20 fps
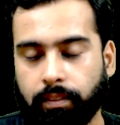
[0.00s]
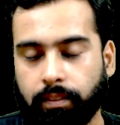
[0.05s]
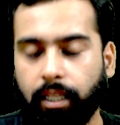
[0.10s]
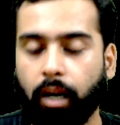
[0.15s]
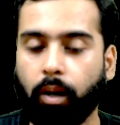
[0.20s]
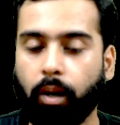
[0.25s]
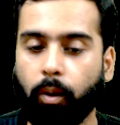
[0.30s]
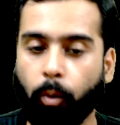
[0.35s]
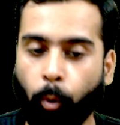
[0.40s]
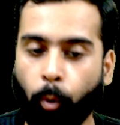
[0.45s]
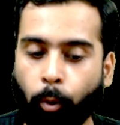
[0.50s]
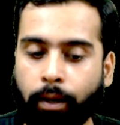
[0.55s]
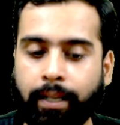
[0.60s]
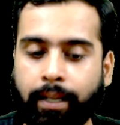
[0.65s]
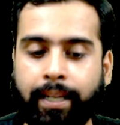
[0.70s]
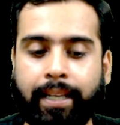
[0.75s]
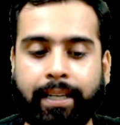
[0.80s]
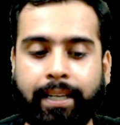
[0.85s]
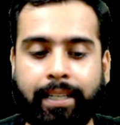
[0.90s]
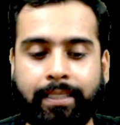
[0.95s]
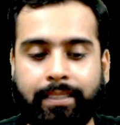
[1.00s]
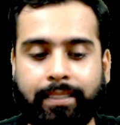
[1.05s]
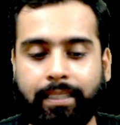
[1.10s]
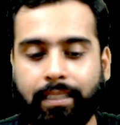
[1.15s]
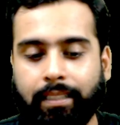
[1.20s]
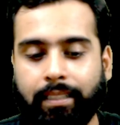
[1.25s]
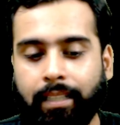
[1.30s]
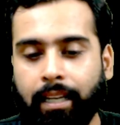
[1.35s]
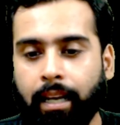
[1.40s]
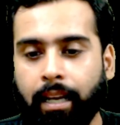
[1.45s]
The only
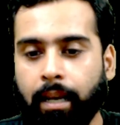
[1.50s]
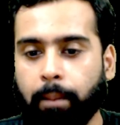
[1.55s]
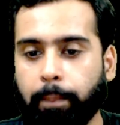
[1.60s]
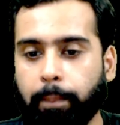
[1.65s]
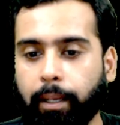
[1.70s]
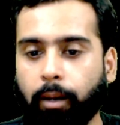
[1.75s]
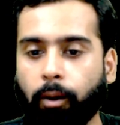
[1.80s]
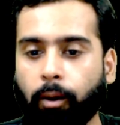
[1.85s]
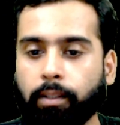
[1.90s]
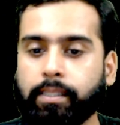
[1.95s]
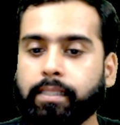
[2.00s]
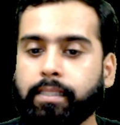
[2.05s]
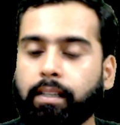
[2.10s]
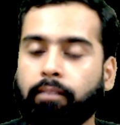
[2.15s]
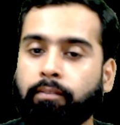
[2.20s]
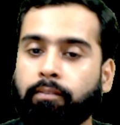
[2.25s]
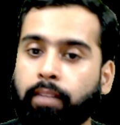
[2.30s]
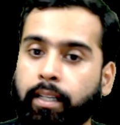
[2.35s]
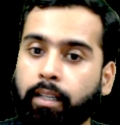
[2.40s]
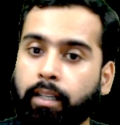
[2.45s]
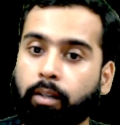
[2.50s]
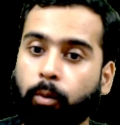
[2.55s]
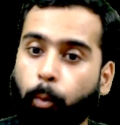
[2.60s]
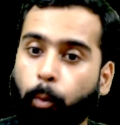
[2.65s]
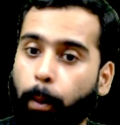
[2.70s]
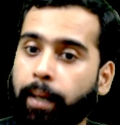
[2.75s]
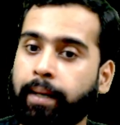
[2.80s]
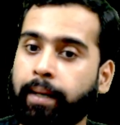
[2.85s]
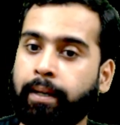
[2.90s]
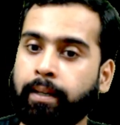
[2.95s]
reason, because someone
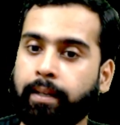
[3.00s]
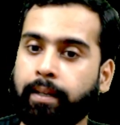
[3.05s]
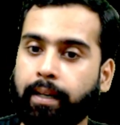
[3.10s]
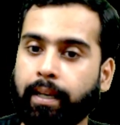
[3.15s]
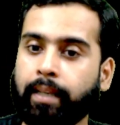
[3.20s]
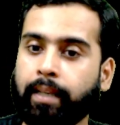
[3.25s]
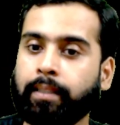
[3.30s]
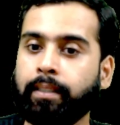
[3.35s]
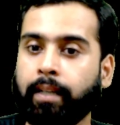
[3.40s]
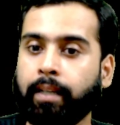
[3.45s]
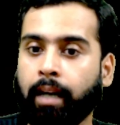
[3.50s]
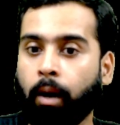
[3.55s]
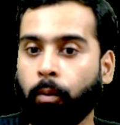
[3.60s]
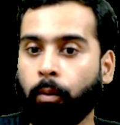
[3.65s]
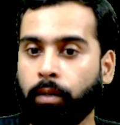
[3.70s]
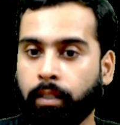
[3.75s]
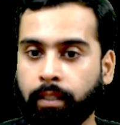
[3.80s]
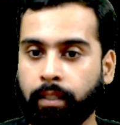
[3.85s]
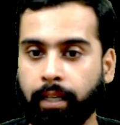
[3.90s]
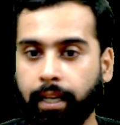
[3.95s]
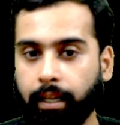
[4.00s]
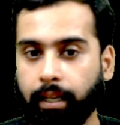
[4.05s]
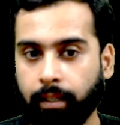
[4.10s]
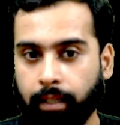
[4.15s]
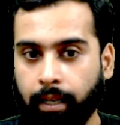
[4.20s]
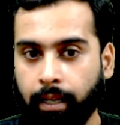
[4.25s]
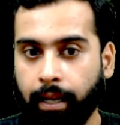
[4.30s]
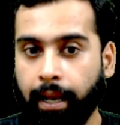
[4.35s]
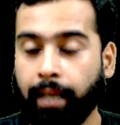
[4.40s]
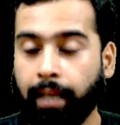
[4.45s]
quit in the round 3
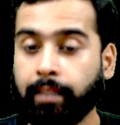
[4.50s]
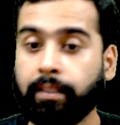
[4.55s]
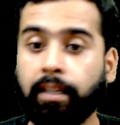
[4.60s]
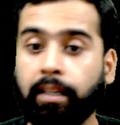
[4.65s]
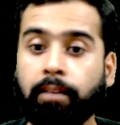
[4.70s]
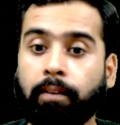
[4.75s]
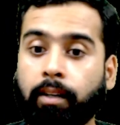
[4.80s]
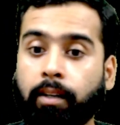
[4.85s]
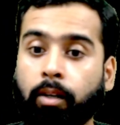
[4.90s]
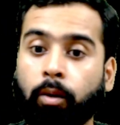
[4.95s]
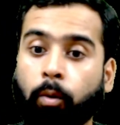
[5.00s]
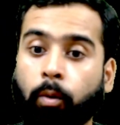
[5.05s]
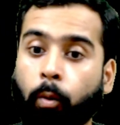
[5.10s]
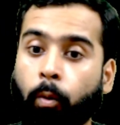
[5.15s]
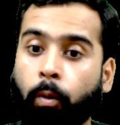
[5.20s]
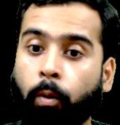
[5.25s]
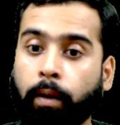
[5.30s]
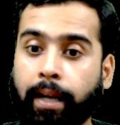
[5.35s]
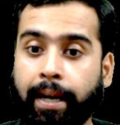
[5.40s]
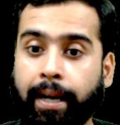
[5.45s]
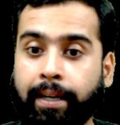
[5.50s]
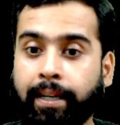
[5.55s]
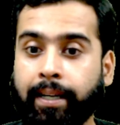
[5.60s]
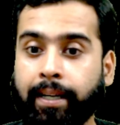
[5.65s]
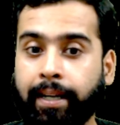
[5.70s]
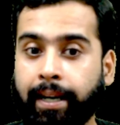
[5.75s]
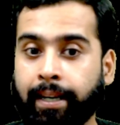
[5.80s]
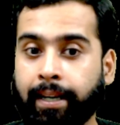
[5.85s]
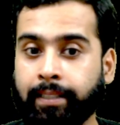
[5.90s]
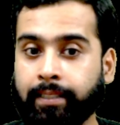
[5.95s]
and there were no
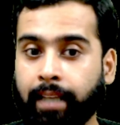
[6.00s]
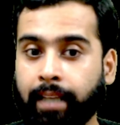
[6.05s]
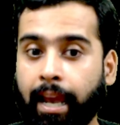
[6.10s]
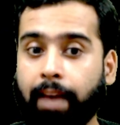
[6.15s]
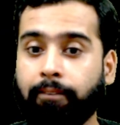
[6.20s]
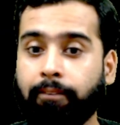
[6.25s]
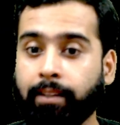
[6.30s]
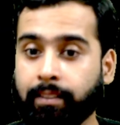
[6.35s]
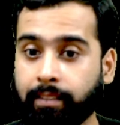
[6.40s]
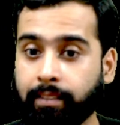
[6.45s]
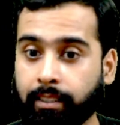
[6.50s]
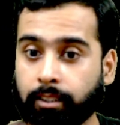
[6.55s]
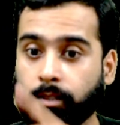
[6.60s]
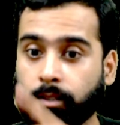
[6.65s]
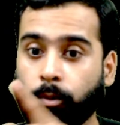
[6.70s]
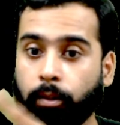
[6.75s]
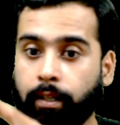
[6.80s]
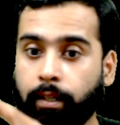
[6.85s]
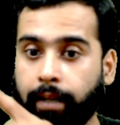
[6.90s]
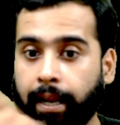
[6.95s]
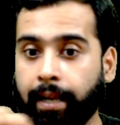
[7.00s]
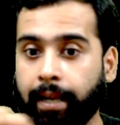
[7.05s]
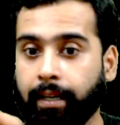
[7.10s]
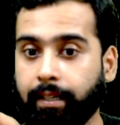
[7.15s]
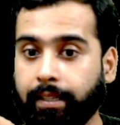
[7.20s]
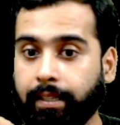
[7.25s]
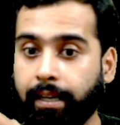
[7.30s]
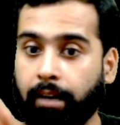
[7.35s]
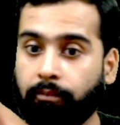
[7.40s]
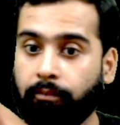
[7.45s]
candidates having this good
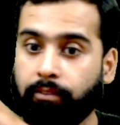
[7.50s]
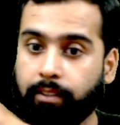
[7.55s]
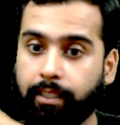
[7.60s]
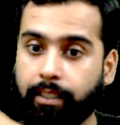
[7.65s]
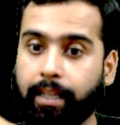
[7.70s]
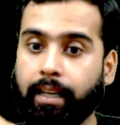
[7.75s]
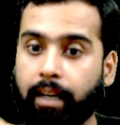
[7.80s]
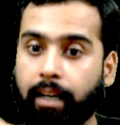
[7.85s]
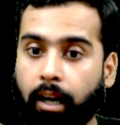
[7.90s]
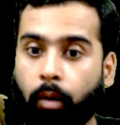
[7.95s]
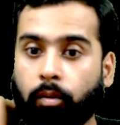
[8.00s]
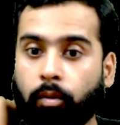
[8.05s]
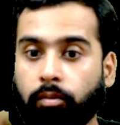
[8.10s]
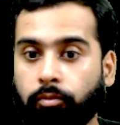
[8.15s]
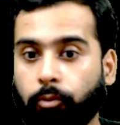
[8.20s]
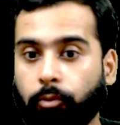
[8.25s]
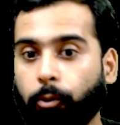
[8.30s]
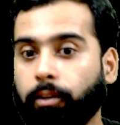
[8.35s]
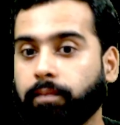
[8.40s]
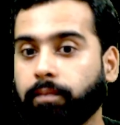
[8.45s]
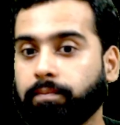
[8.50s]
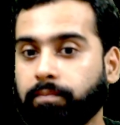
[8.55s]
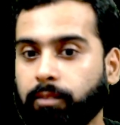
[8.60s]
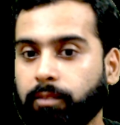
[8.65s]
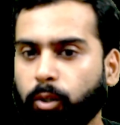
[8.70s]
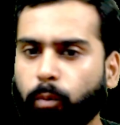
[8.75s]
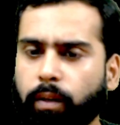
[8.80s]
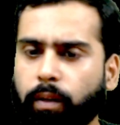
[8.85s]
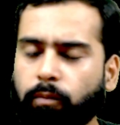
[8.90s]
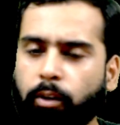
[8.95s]
rank left till round 4.
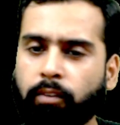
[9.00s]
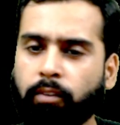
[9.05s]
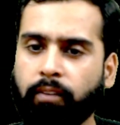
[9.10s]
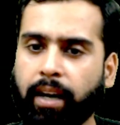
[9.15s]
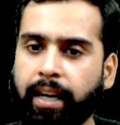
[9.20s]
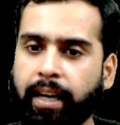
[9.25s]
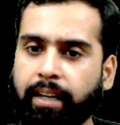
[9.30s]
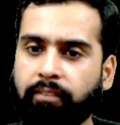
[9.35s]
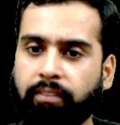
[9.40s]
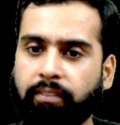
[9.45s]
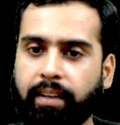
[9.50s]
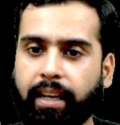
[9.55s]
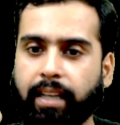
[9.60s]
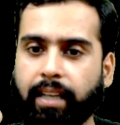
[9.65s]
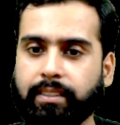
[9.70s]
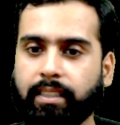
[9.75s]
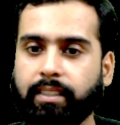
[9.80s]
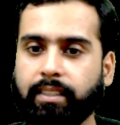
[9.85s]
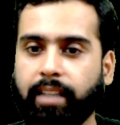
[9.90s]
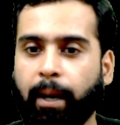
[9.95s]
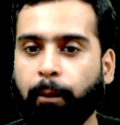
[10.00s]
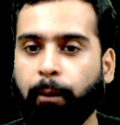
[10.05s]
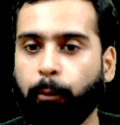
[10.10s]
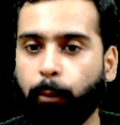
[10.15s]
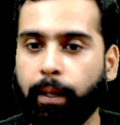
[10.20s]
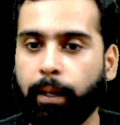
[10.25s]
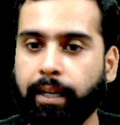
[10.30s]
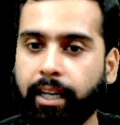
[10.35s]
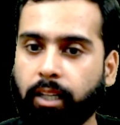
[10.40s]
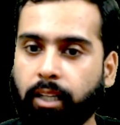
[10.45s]
No one would wait if he has a time
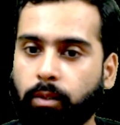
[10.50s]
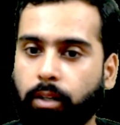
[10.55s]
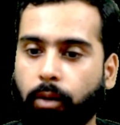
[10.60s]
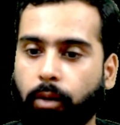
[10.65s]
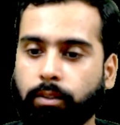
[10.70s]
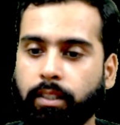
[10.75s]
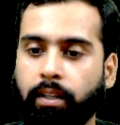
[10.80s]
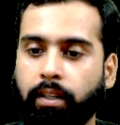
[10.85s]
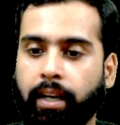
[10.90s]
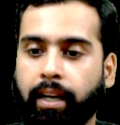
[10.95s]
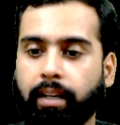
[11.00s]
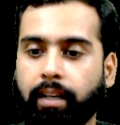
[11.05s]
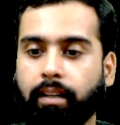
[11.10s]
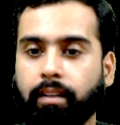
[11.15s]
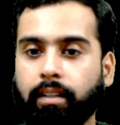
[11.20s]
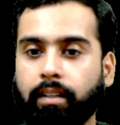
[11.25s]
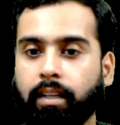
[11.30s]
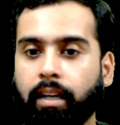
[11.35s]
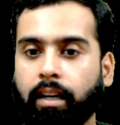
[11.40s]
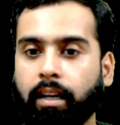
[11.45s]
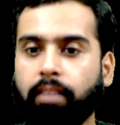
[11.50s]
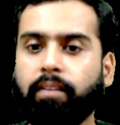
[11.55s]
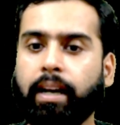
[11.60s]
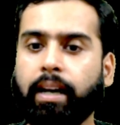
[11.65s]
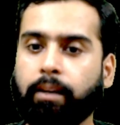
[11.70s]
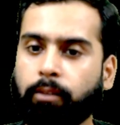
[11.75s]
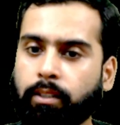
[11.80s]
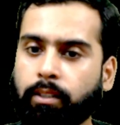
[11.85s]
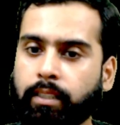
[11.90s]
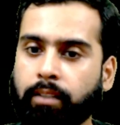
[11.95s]
22,000 rank now.
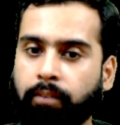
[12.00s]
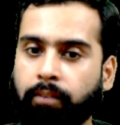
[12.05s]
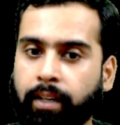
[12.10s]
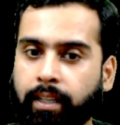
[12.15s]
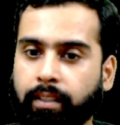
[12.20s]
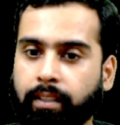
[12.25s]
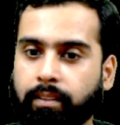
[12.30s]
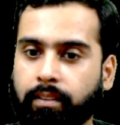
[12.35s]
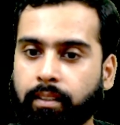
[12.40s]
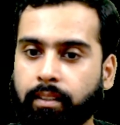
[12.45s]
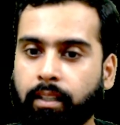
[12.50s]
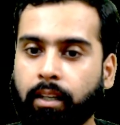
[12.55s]
Why would they wait?